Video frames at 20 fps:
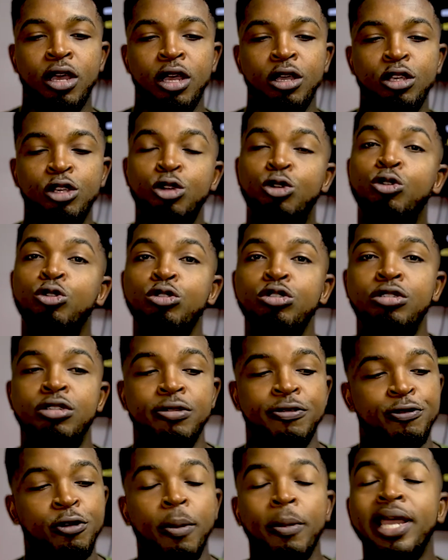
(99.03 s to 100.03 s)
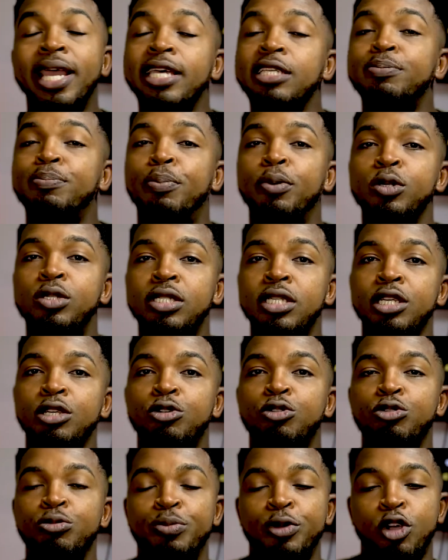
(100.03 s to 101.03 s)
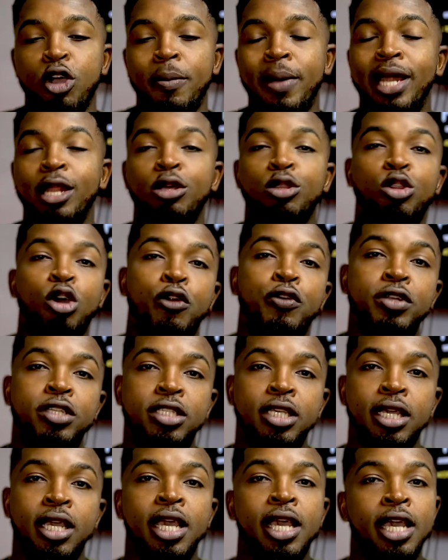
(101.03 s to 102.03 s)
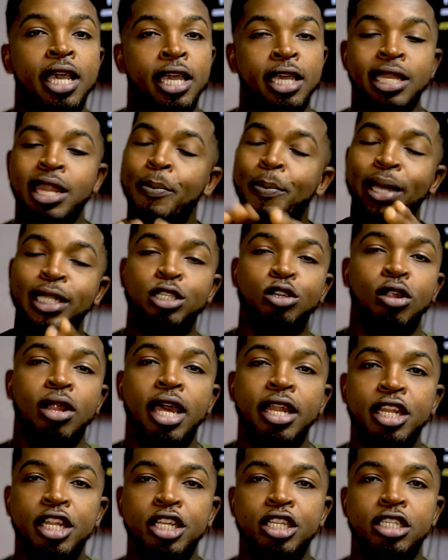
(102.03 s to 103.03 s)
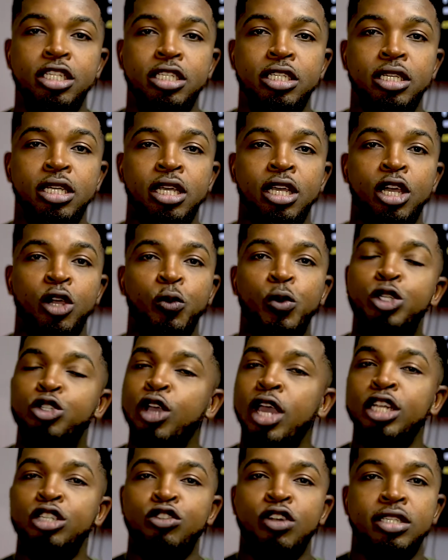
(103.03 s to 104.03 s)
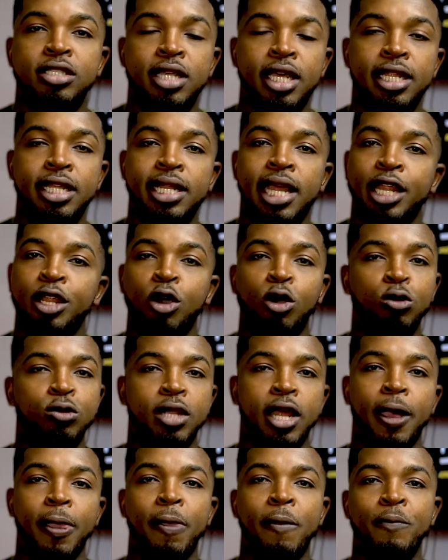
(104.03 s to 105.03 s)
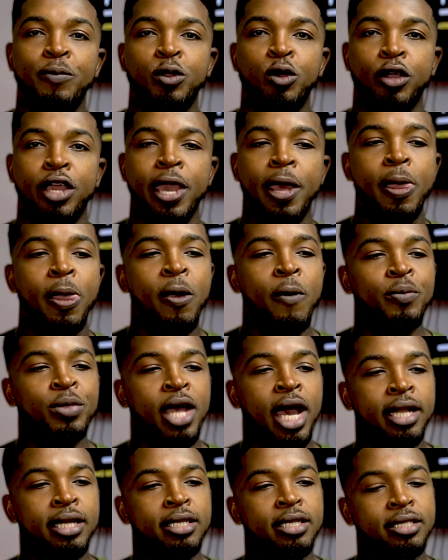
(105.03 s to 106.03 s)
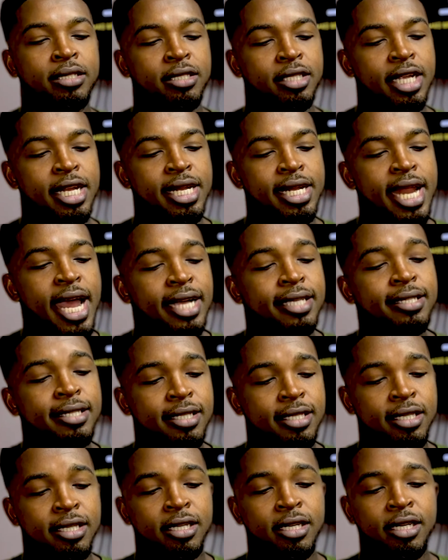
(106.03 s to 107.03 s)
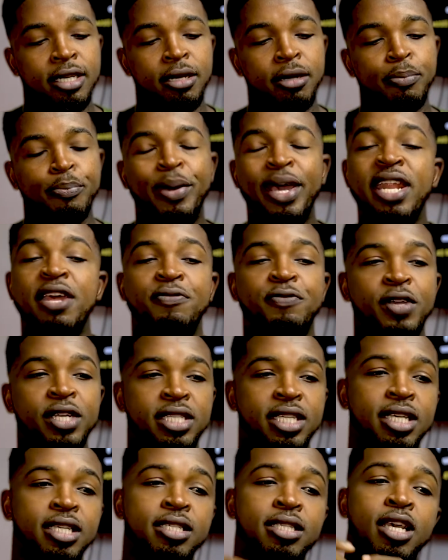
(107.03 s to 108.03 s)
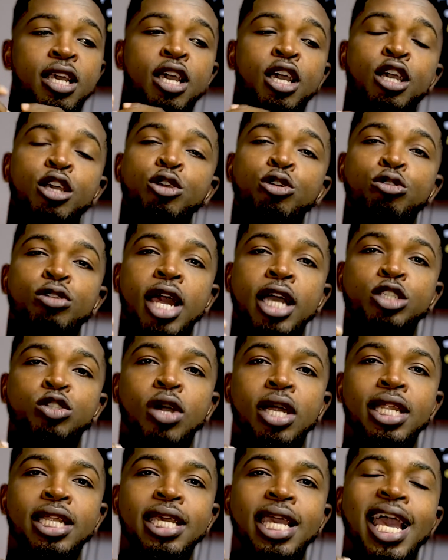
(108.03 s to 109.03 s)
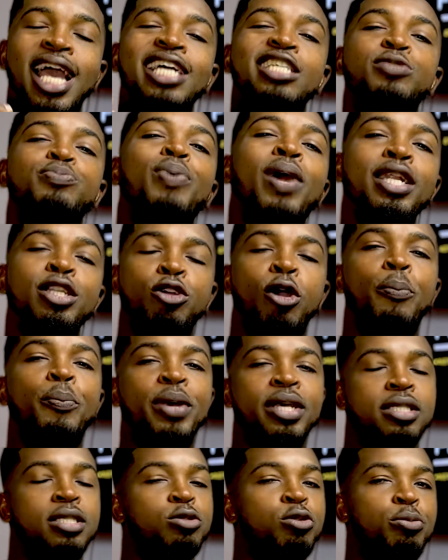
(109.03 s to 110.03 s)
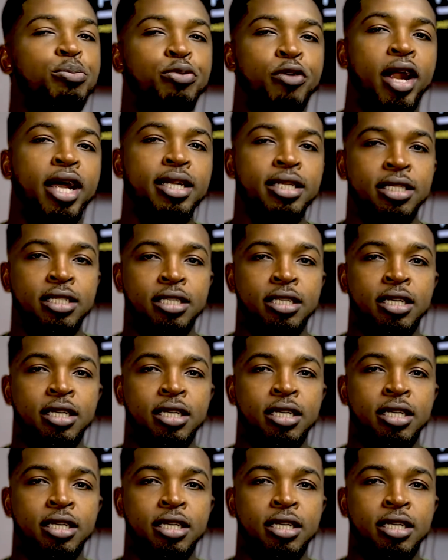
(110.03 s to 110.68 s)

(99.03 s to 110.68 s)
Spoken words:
you could, from guest posting, you could become an authority in a particular niche which you're interested in and all that. Okay. And the next benefit is you could actually expand your personal brand,